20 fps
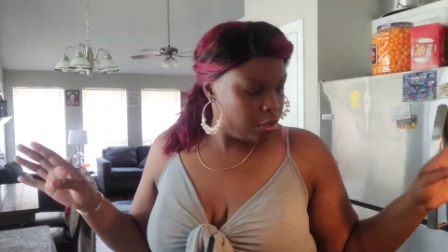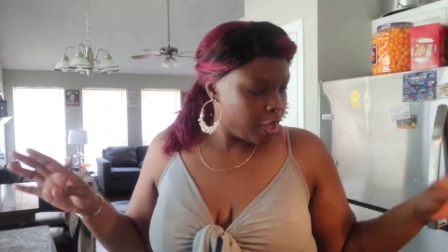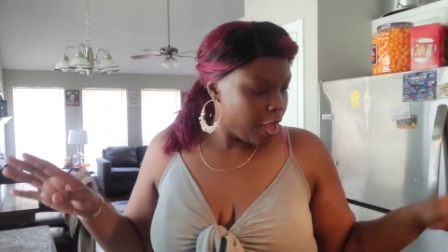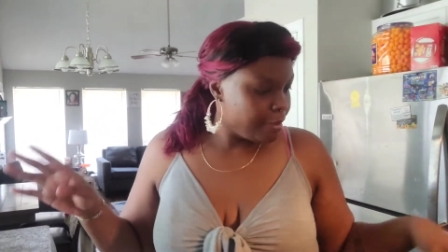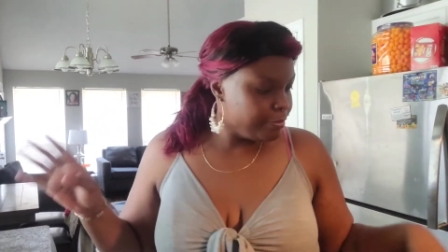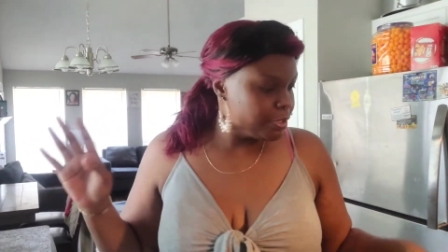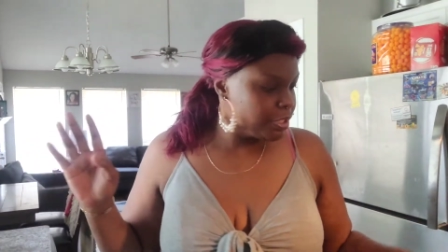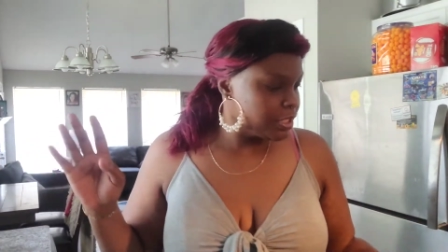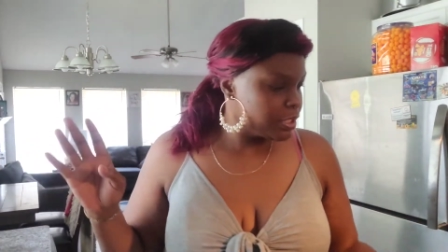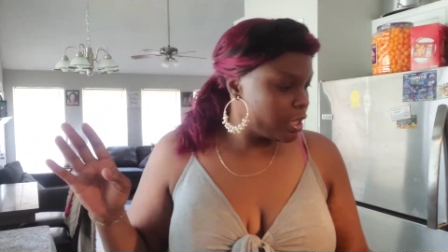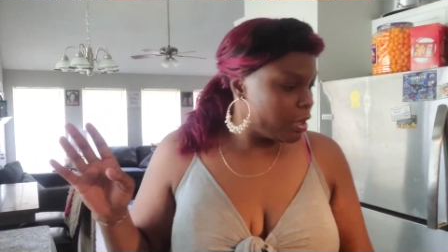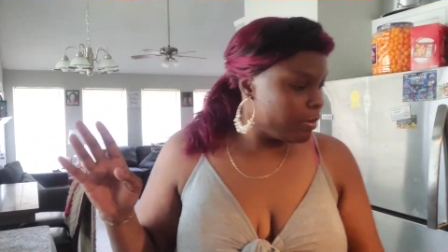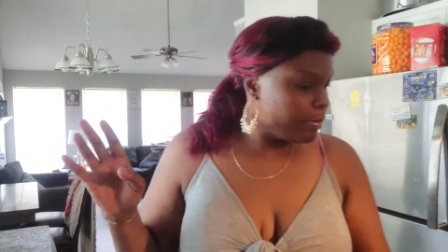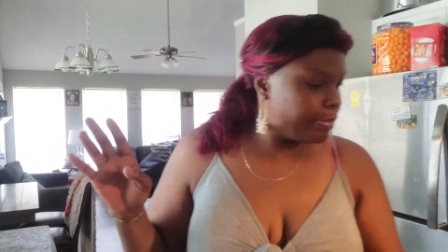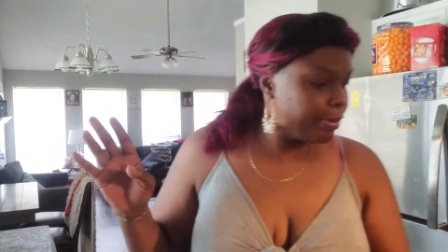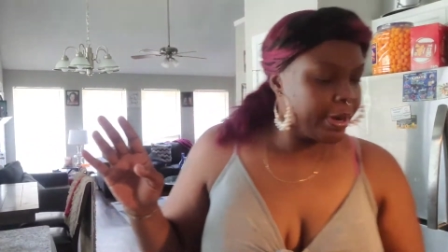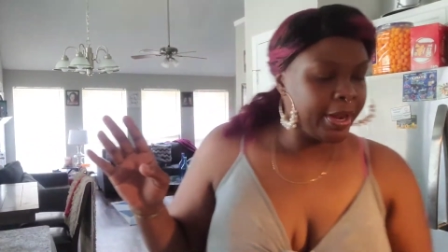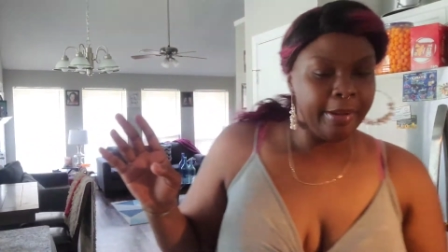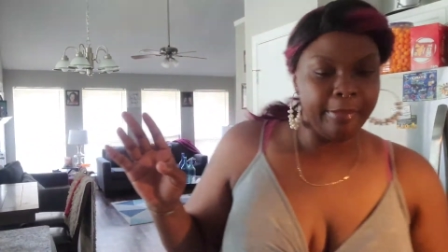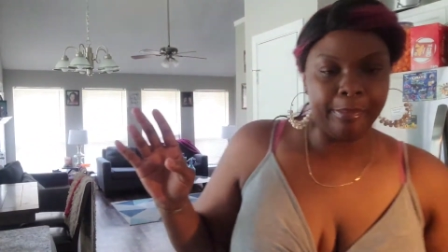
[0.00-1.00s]
I'm just gonna
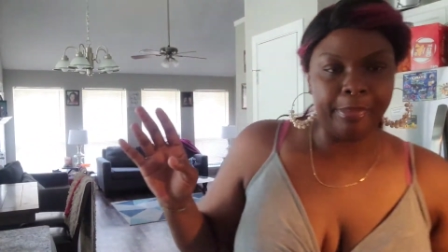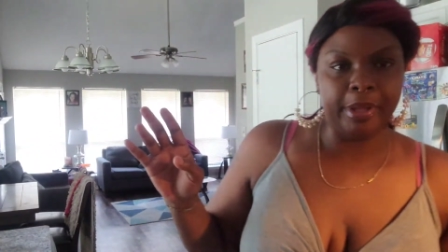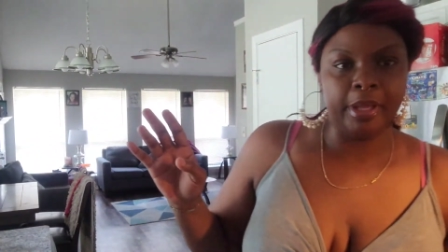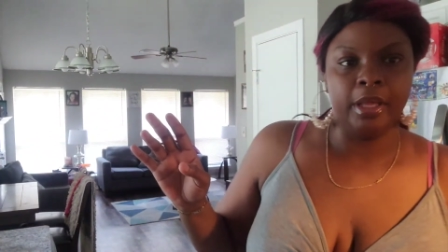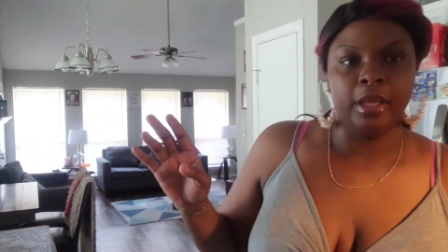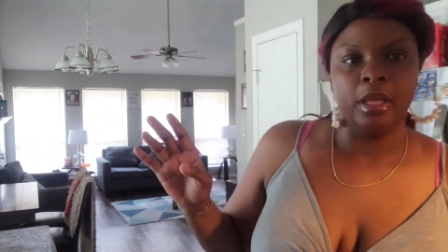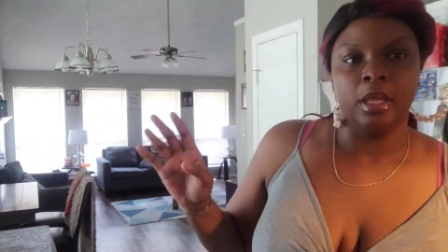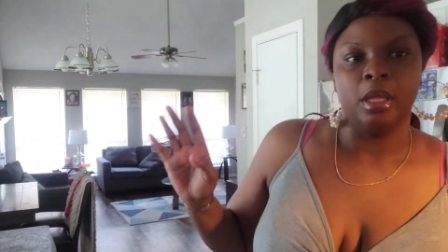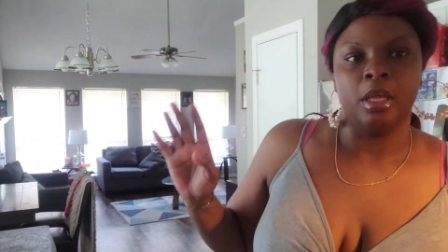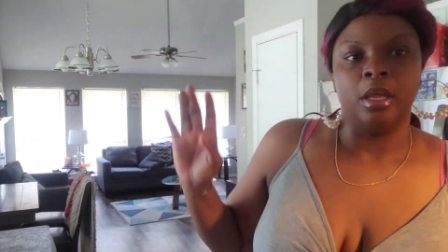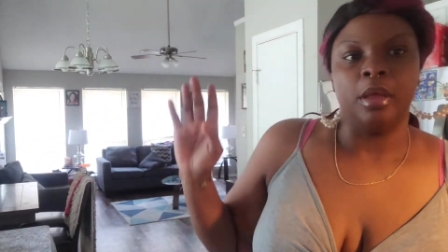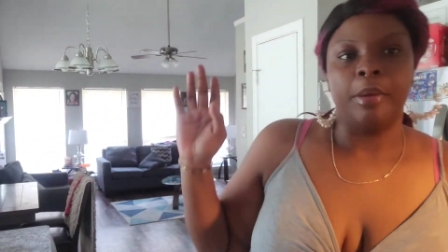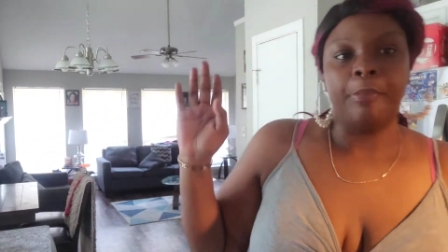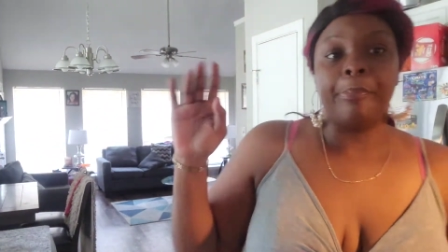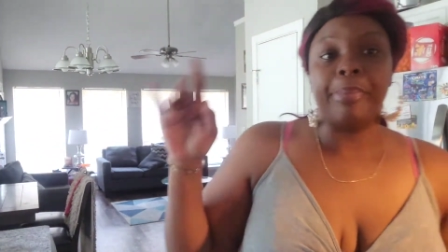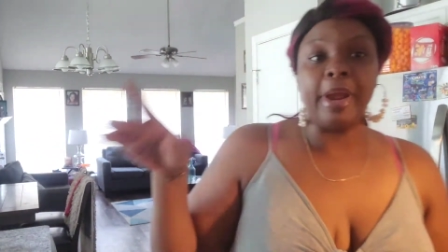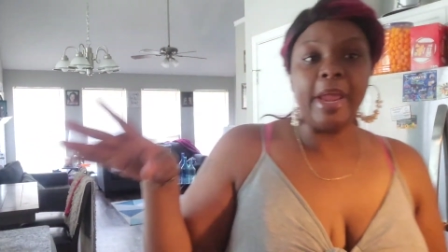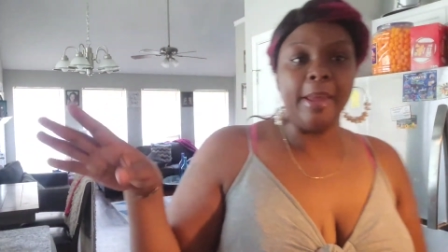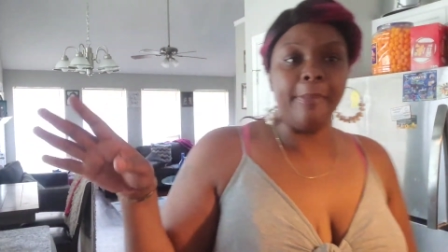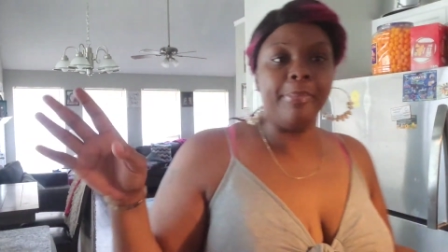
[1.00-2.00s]
prep
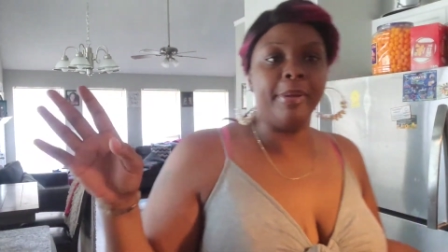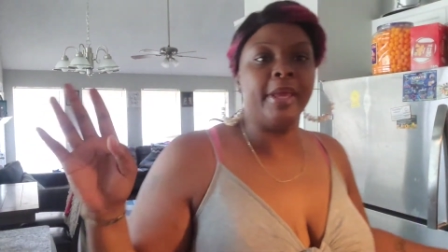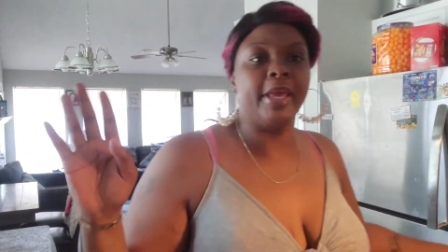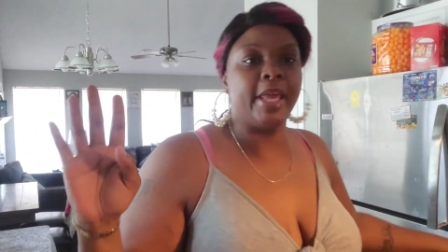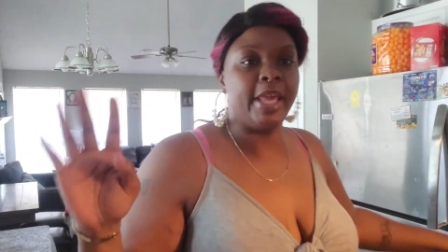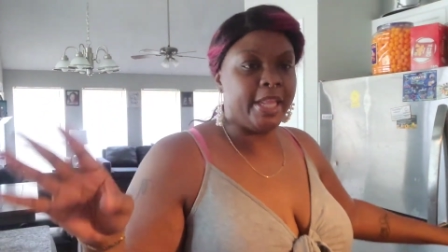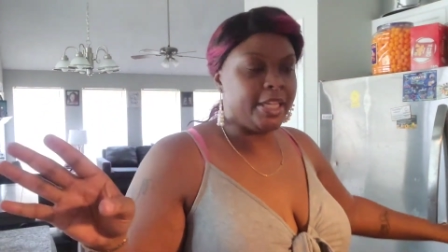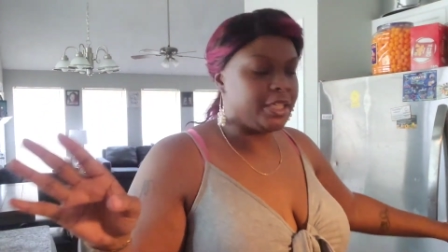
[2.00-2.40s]
and